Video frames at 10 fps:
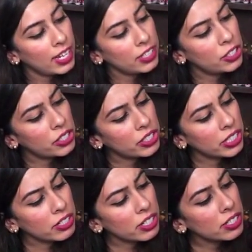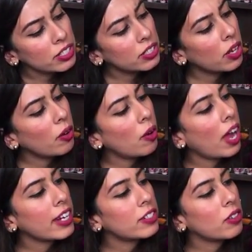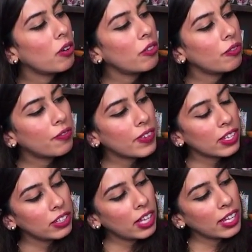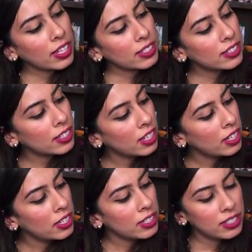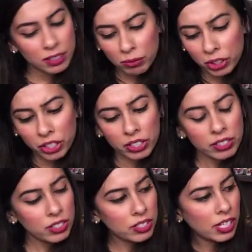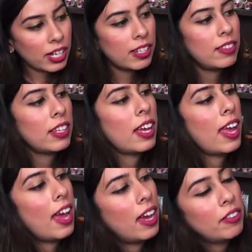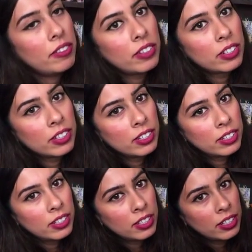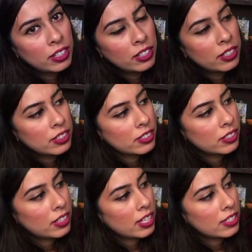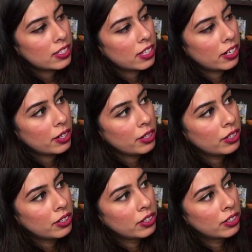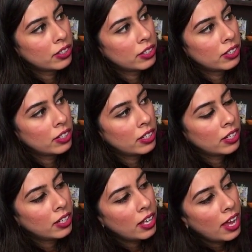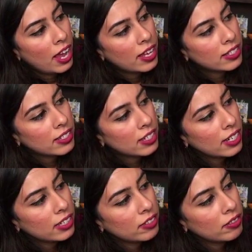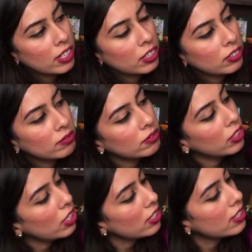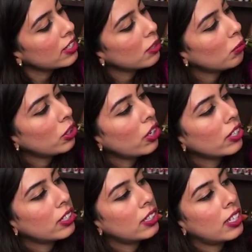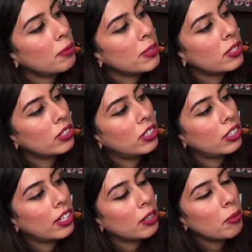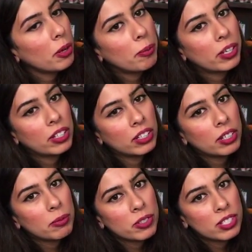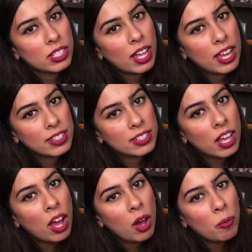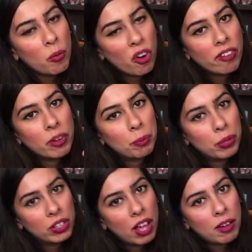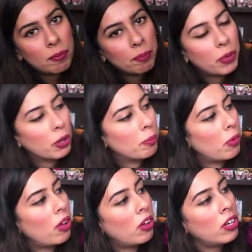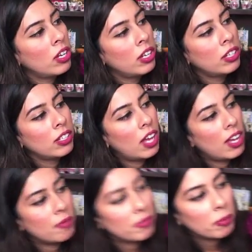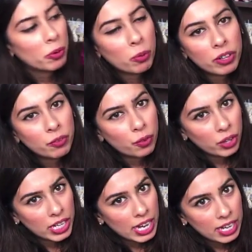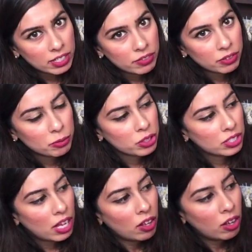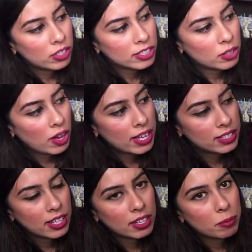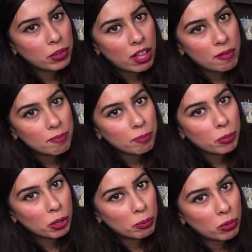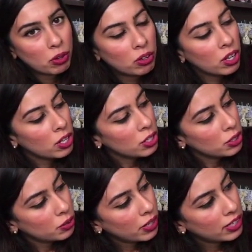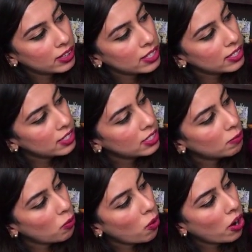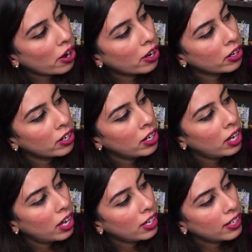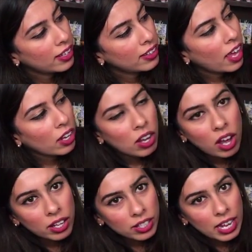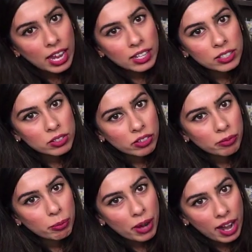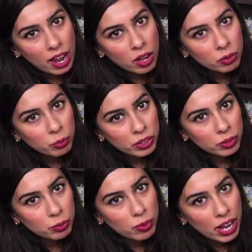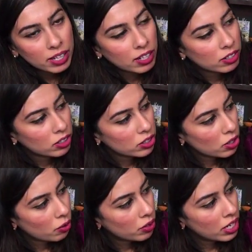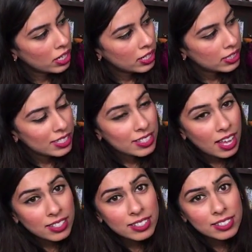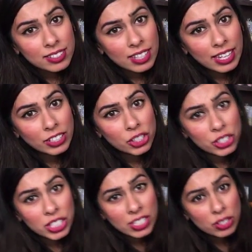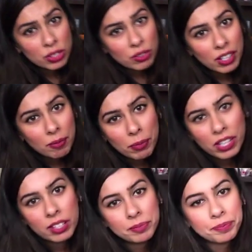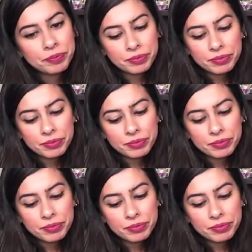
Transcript: It's sheer, so I don't feel like it's similar to anything I have. So that's there. And it looks similar on the lips to Guillermo, but Guillermo still has more of a plum purple. Number 148 from Chanel also has like a plum purple to it. This is more, again, that cognac sort of brown with a red undertone. This has a slight sheen to it, but